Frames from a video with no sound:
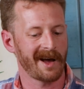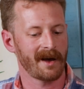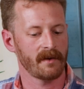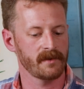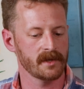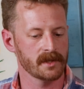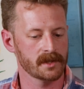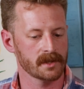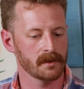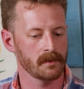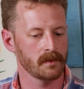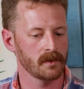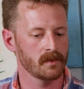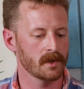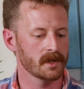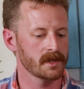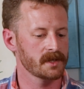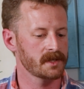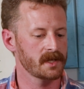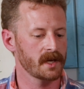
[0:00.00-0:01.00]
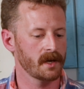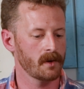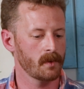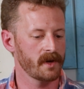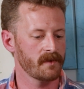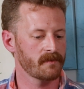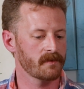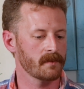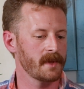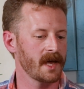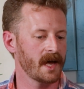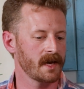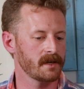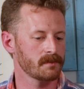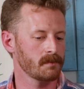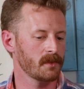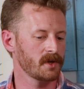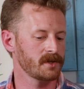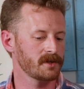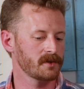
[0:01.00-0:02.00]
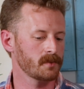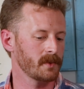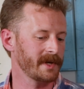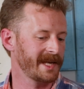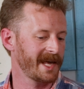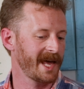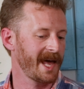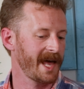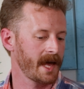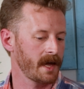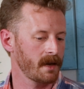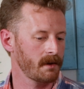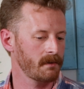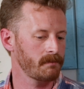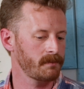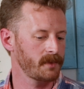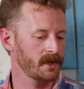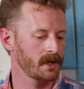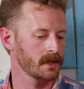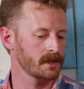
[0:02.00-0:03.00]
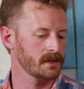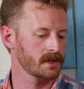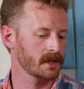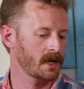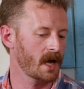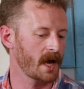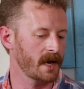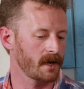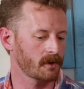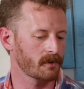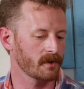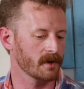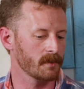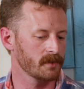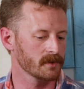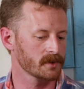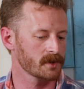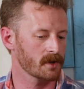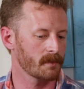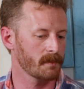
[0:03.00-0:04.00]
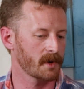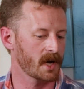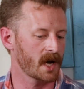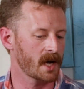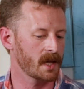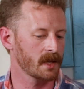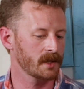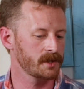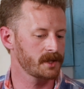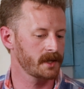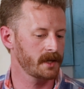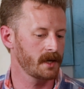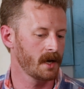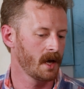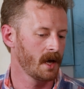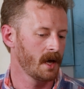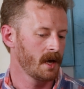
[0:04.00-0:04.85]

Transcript: Obviously, we want to stay away from that as much as we can because it kind of cripples our biology.